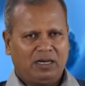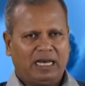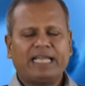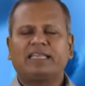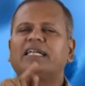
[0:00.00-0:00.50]

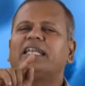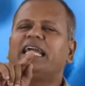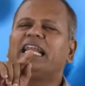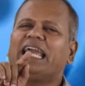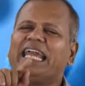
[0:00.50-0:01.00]
Like that,
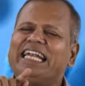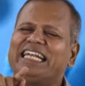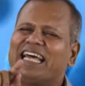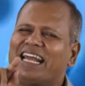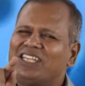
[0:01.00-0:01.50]
in
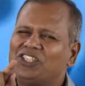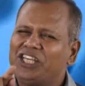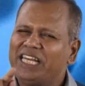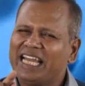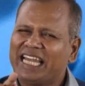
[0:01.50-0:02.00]

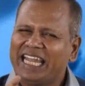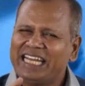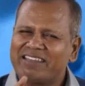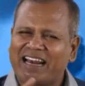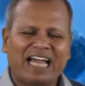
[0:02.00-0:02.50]
intergenic
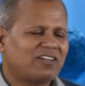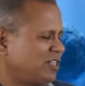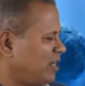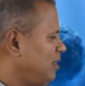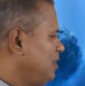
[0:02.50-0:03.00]

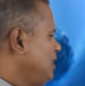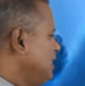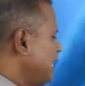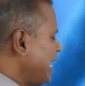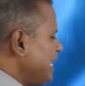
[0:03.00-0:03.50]
interaction,
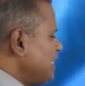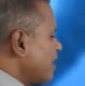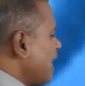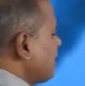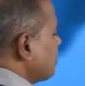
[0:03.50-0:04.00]
the
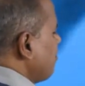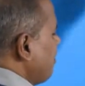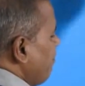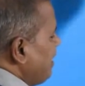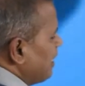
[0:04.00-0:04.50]
interaction
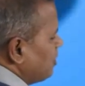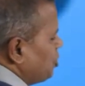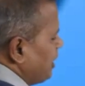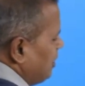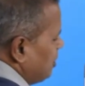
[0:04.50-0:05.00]
between the
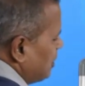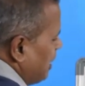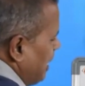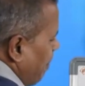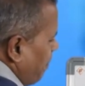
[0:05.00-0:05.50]
genes
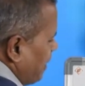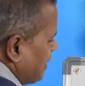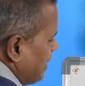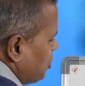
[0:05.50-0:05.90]
present